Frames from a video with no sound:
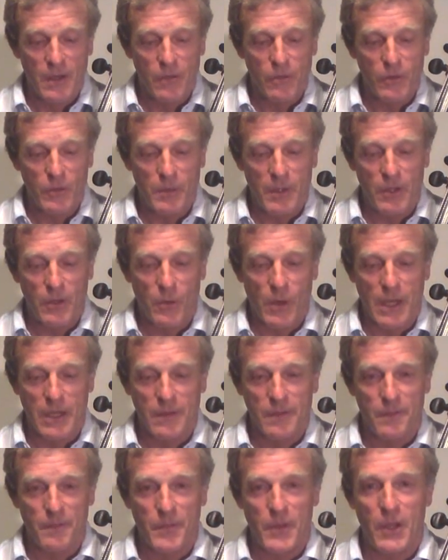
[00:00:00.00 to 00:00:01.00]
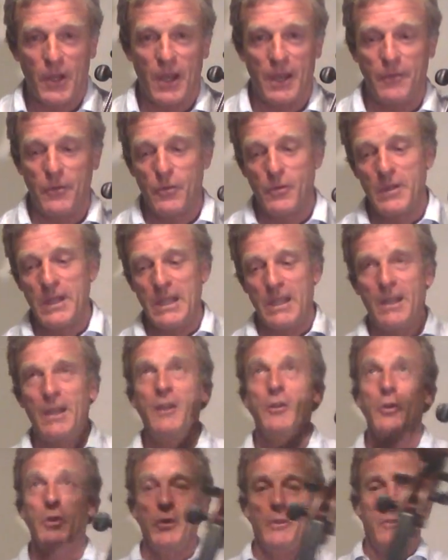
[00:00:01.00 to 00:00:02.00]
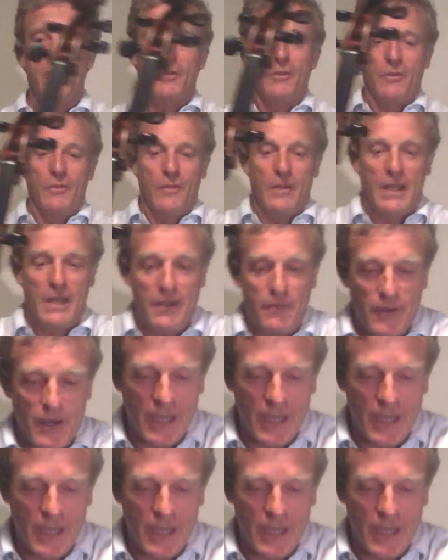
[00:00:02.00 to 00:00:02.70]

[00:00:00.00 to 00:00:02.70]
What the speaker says: would be the one that I've already alluded to, that if